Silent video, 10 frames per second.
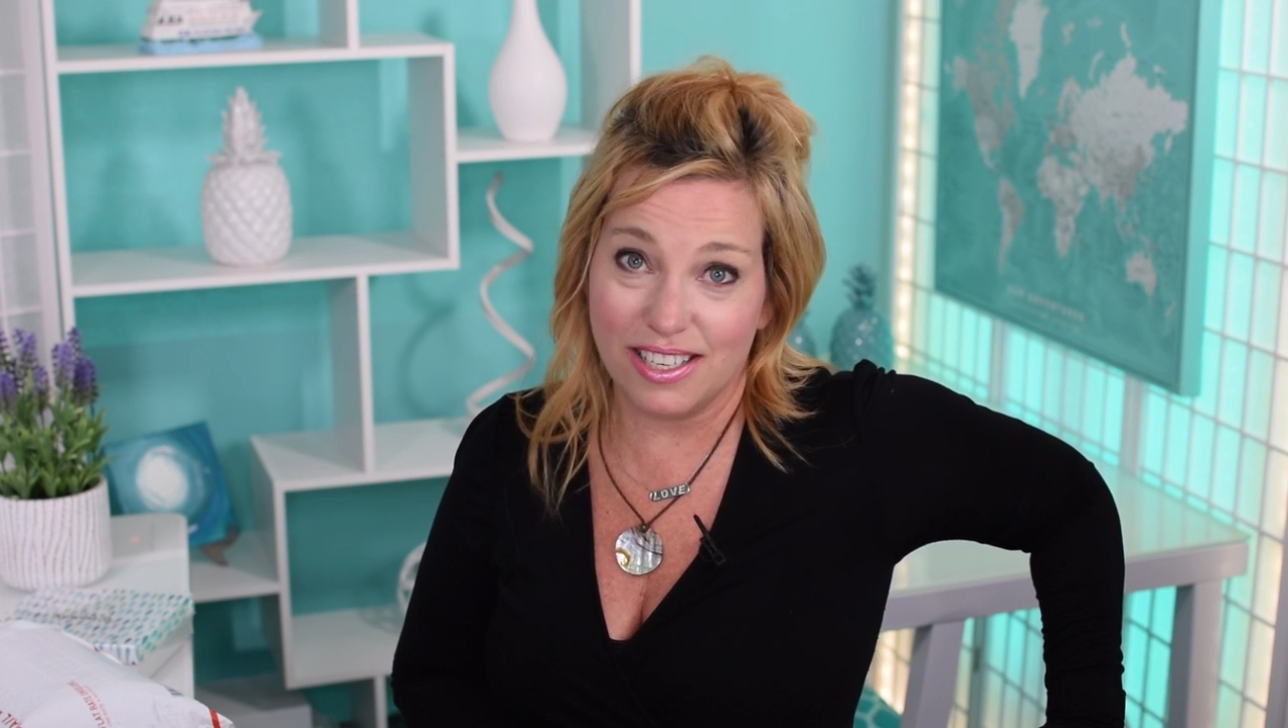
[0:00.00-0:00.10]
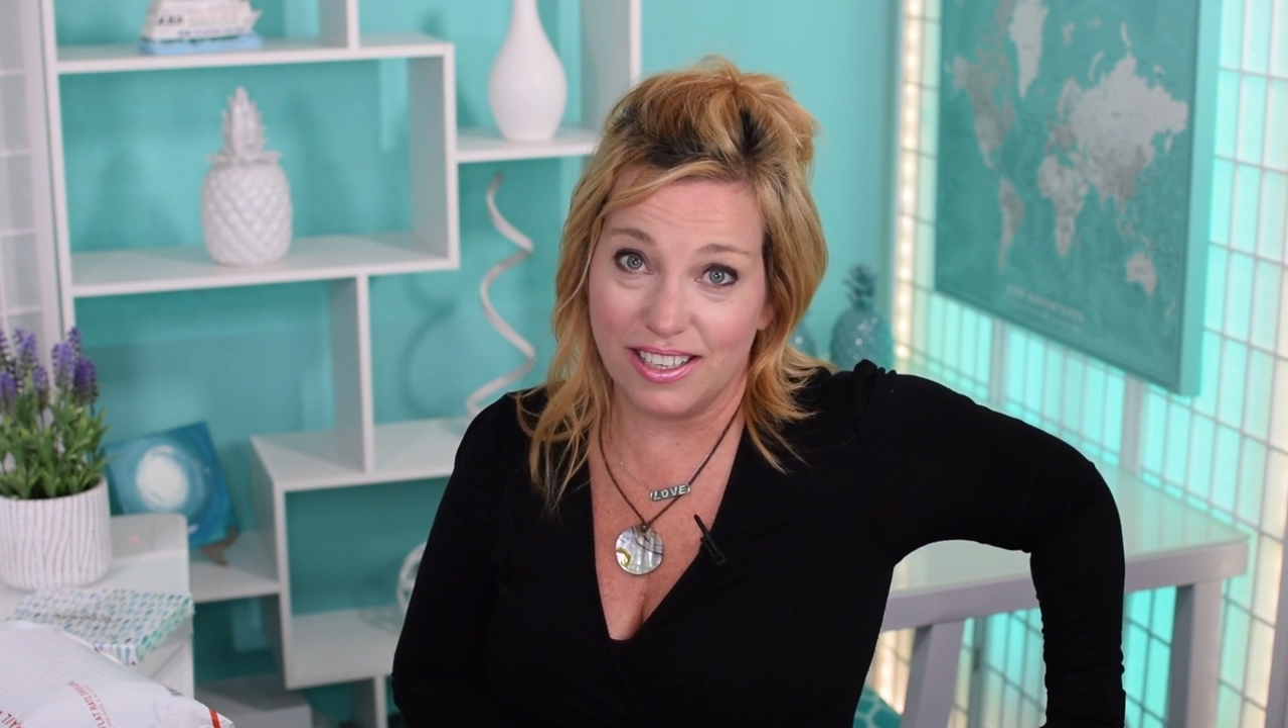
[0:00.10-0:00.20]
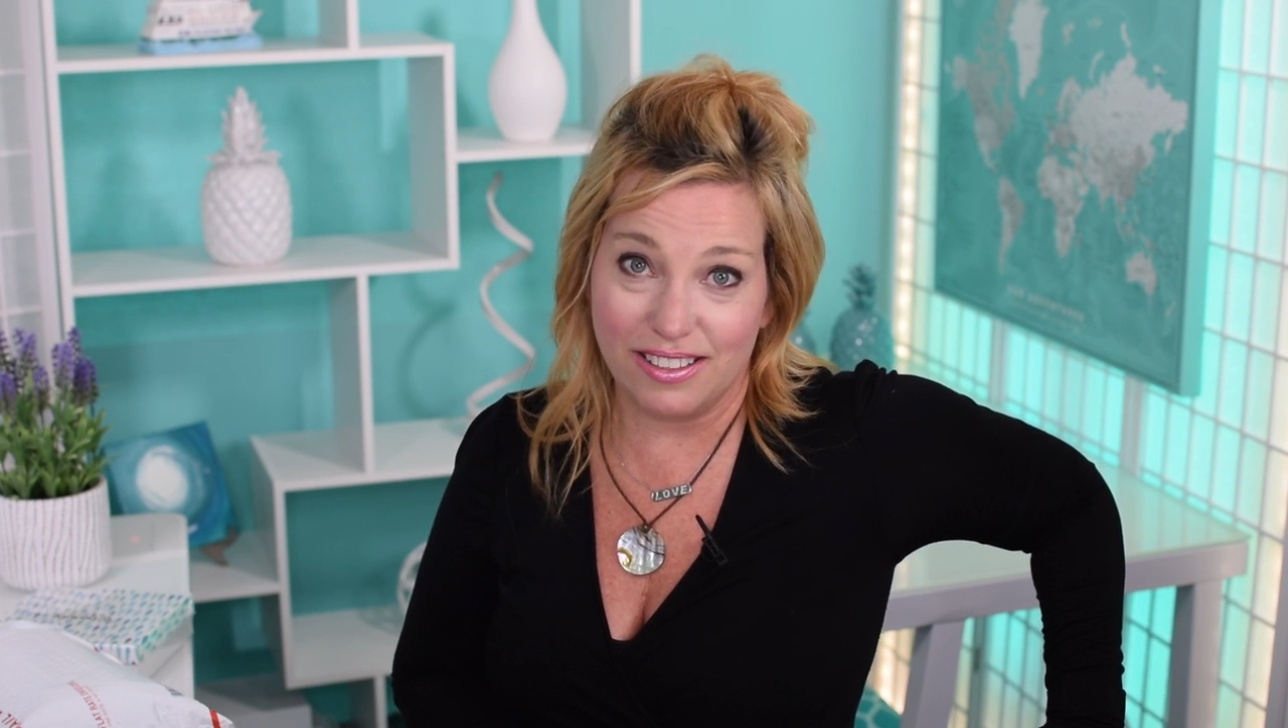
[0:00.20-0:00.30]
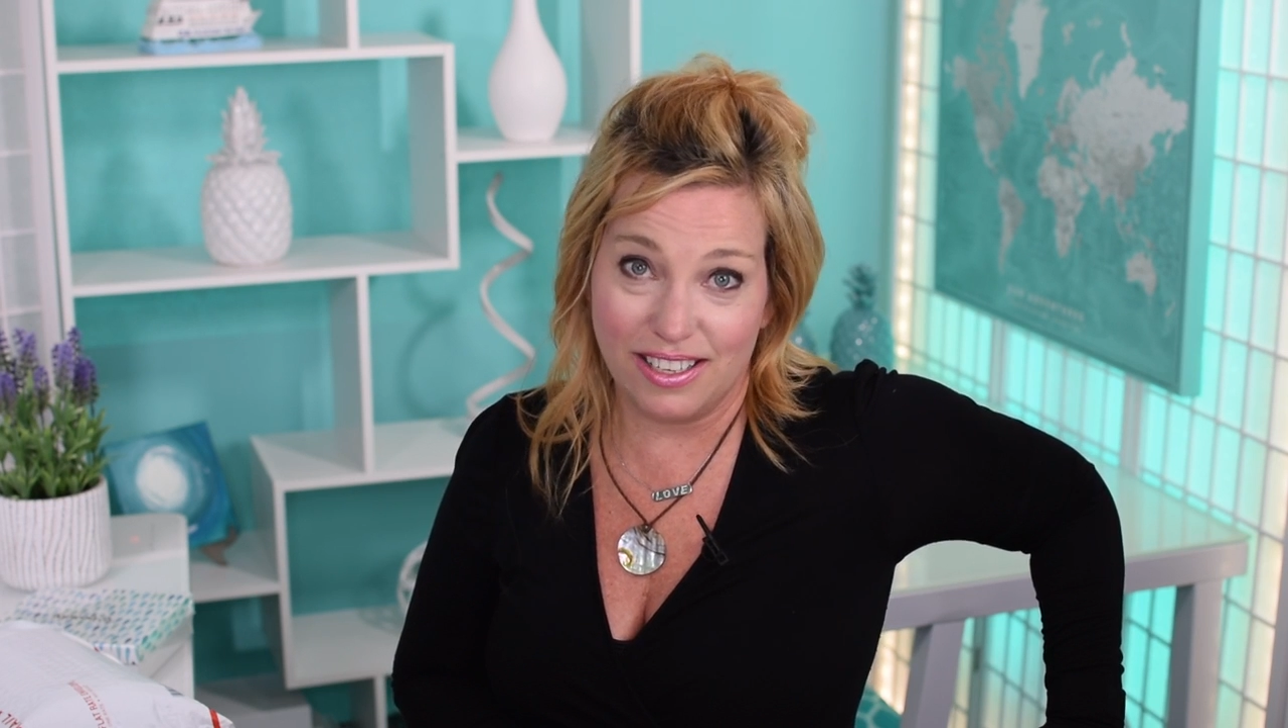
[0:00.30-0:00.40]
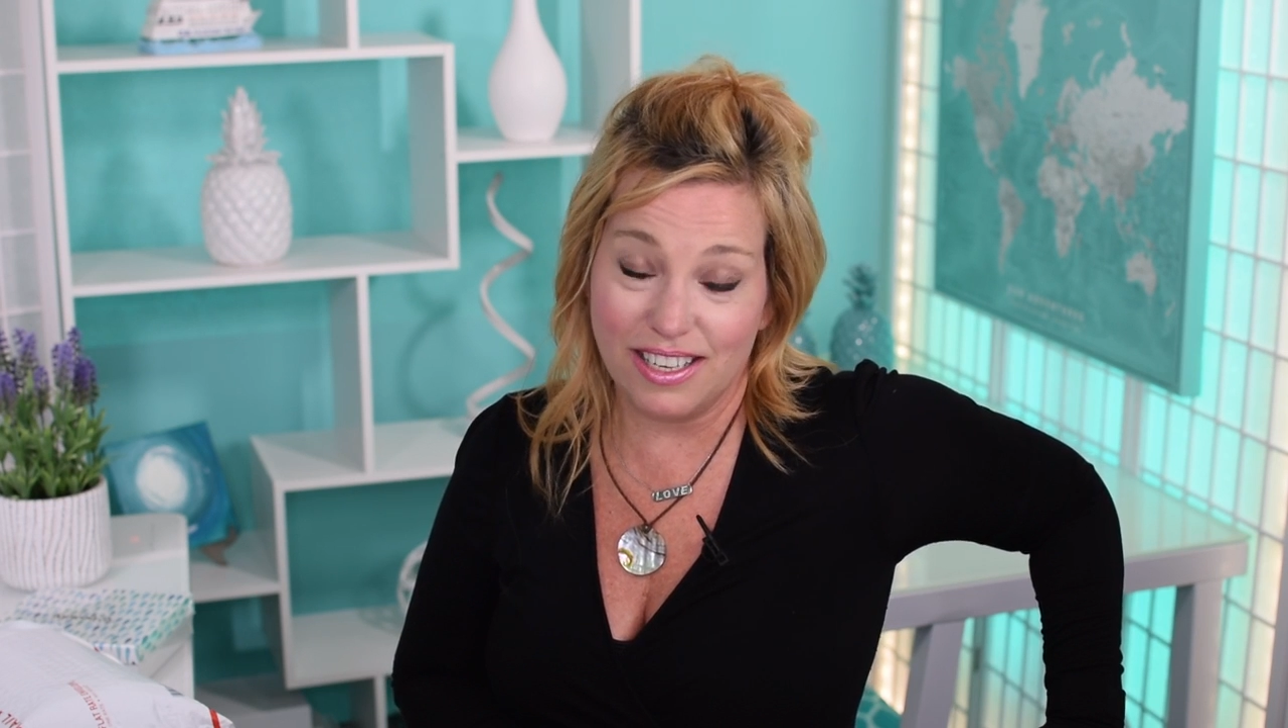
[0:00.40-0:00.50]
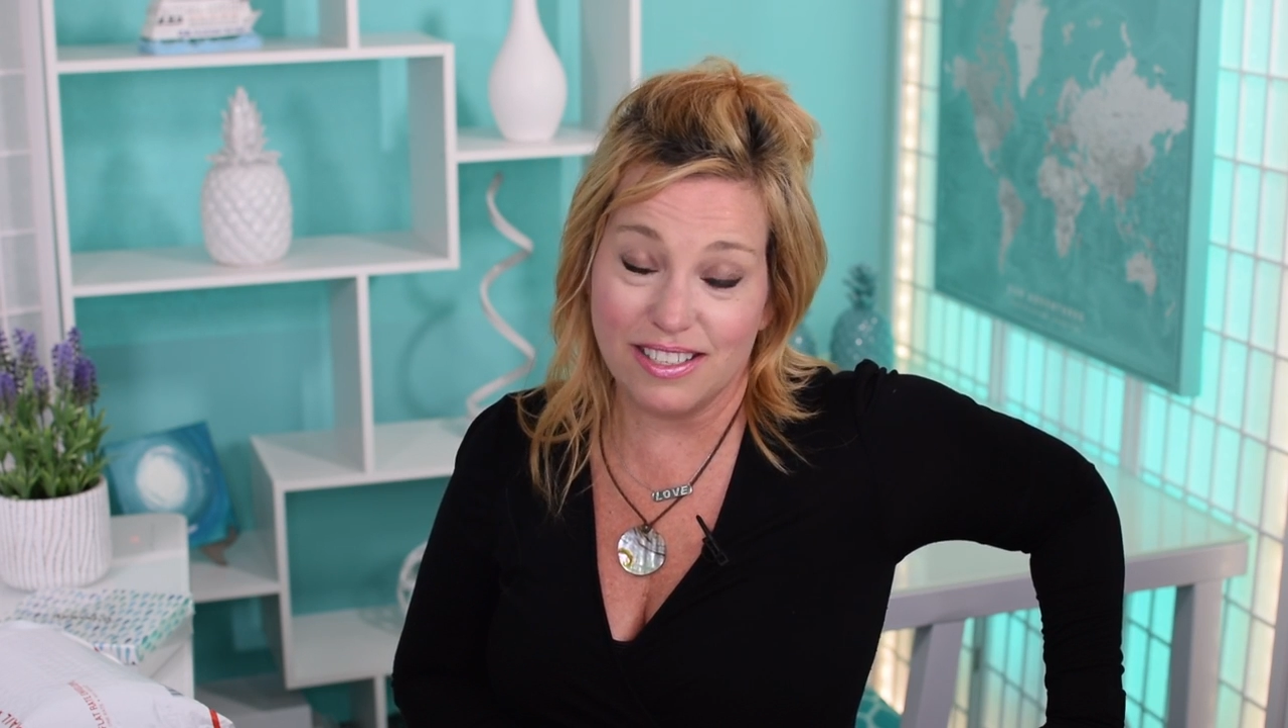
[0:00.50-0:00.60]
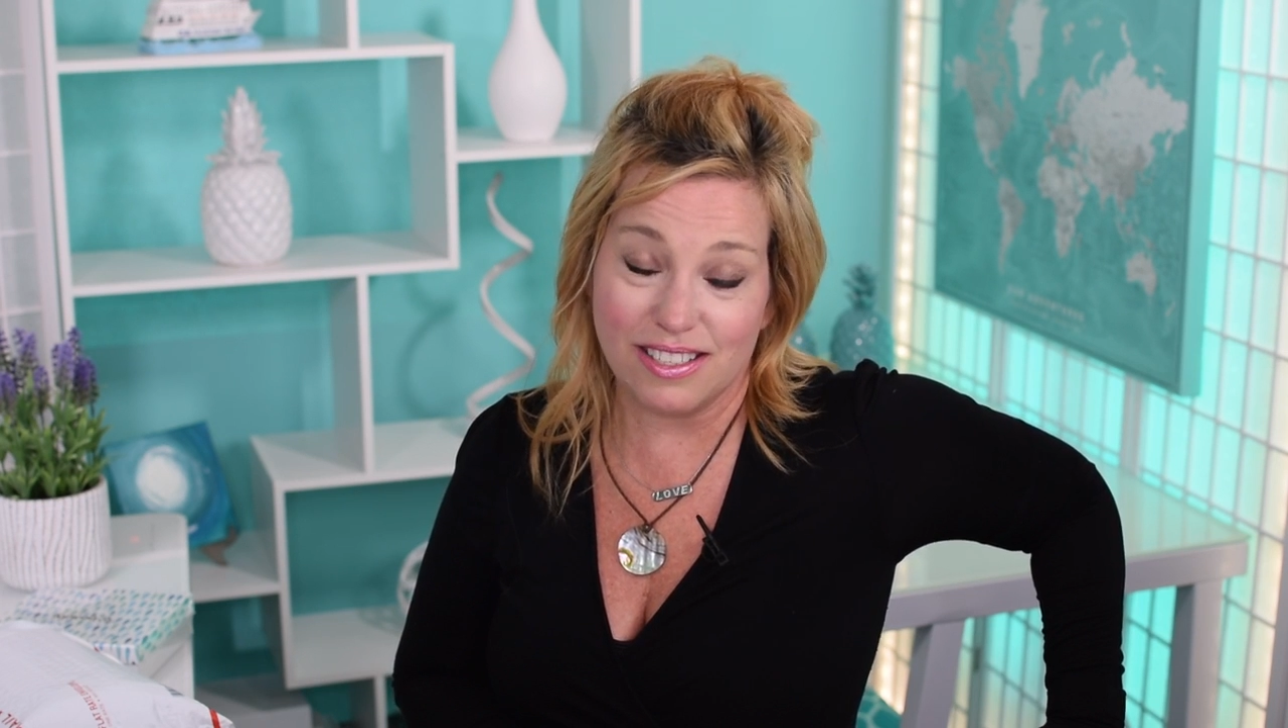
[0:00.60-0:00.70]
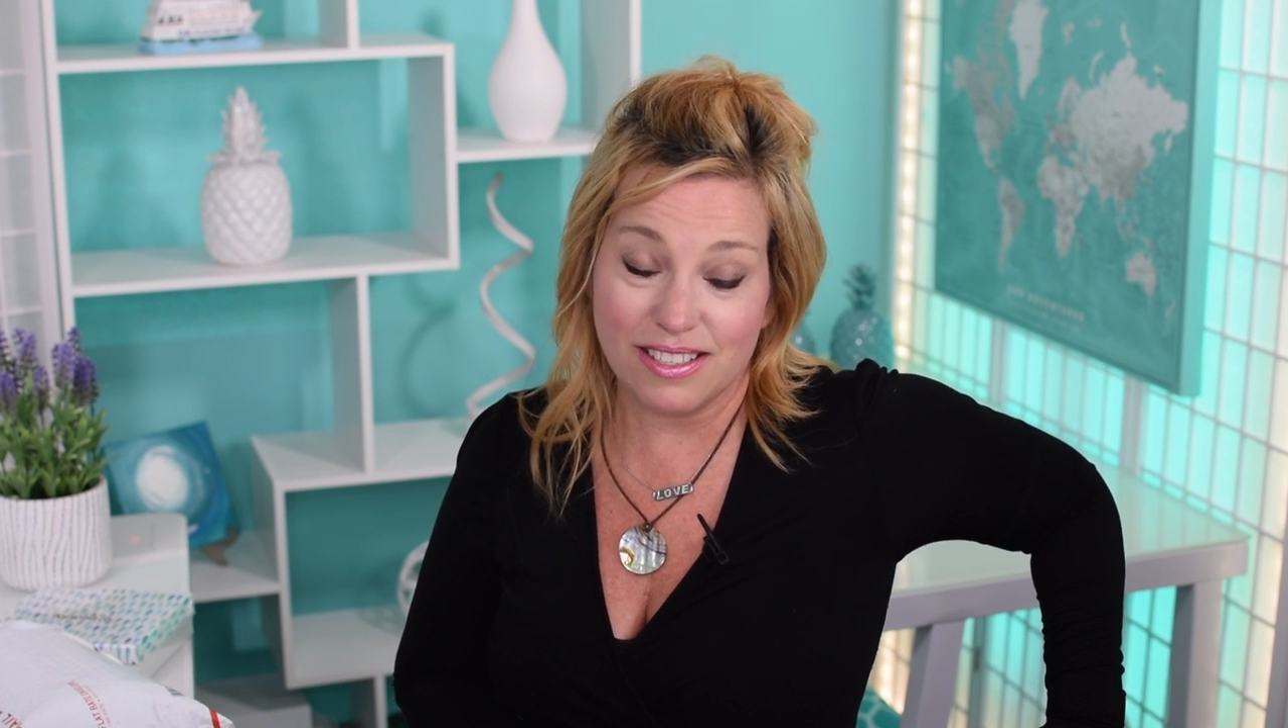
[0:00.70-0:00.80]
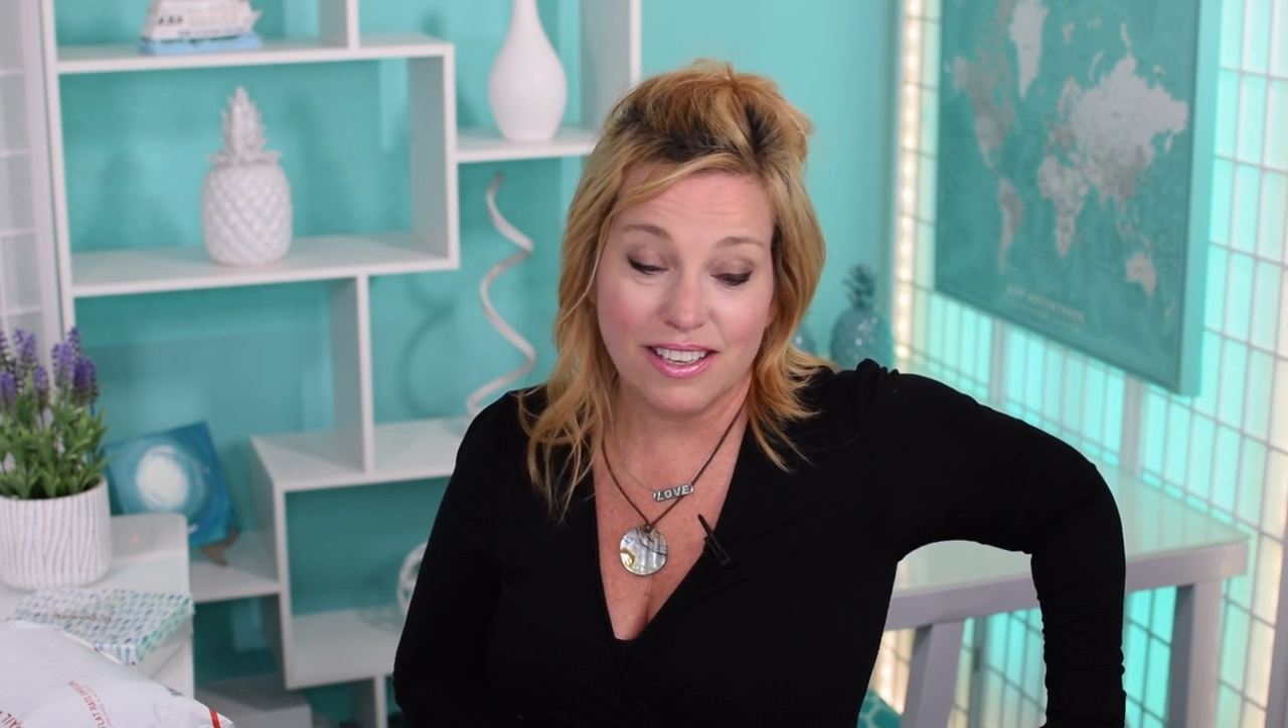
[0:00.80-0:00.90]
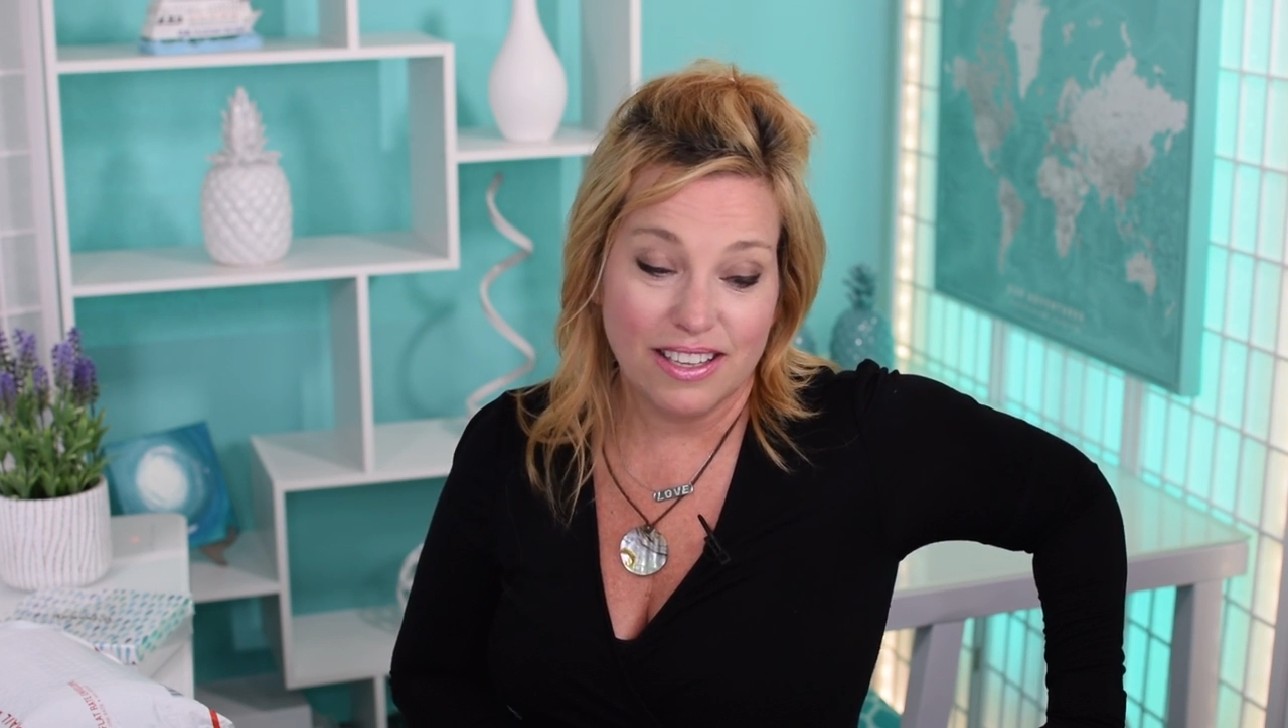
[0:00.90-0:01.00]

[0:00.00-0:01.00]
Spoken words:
he's